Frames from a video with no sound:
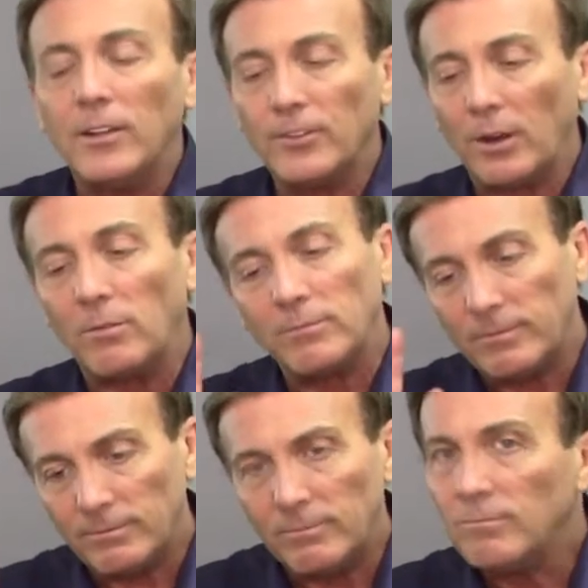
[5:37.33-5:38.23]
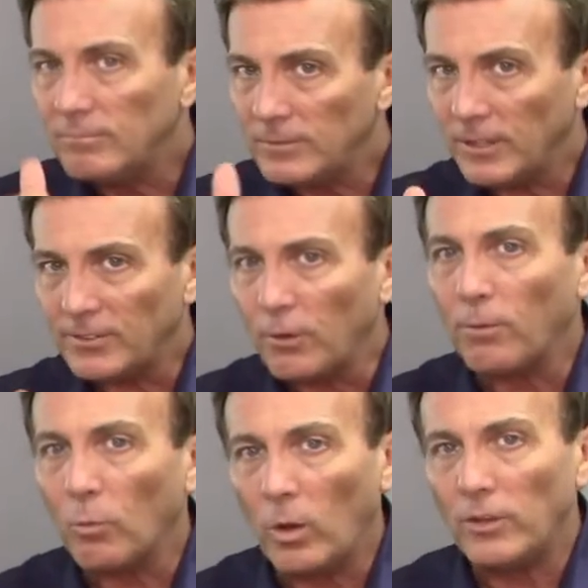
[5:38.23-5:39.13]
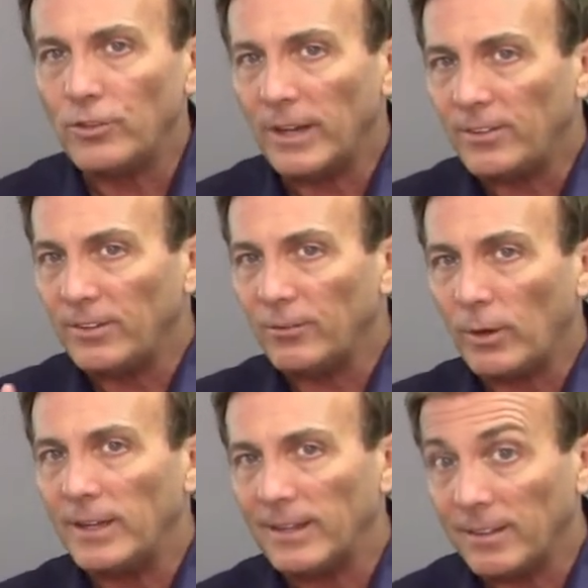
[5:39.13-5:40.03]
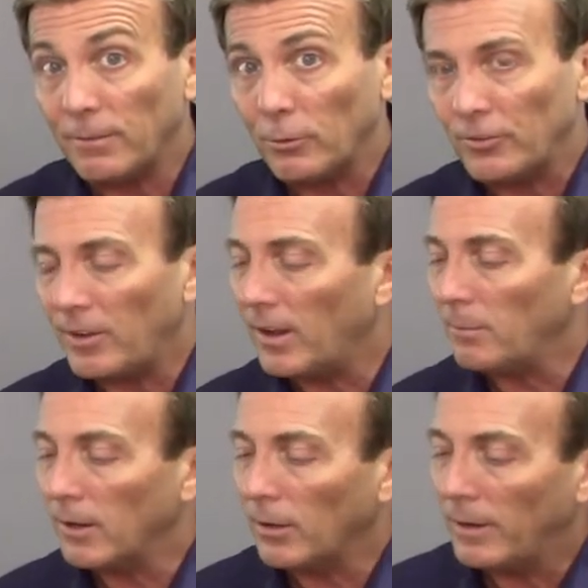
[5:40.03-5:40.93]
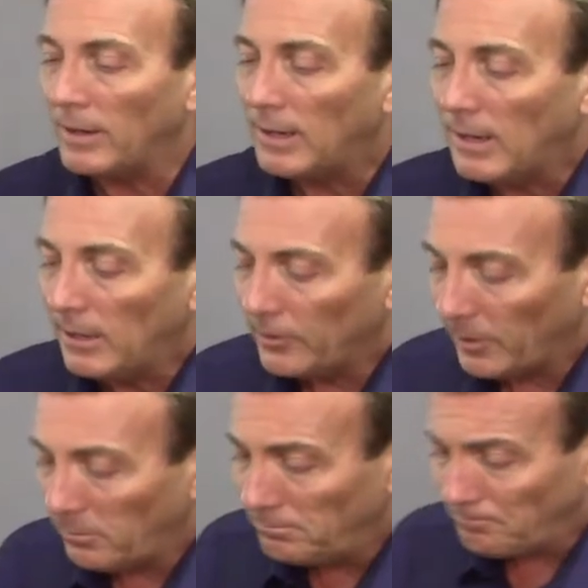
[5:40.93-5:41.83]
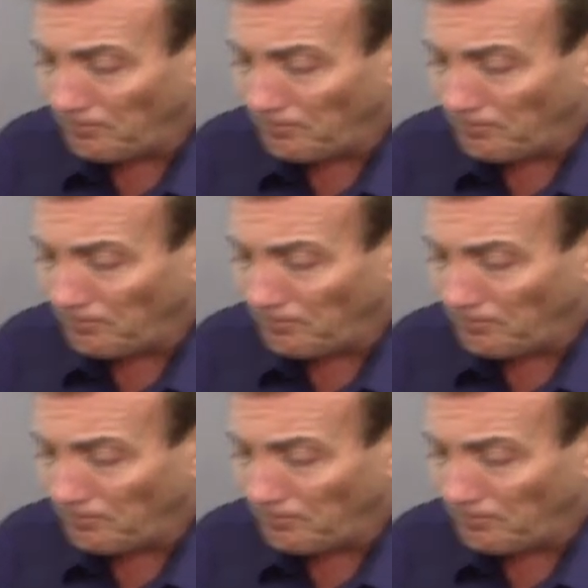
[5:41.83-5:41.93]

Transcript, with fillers: So just go for one chance and try to get it the first time. All right. So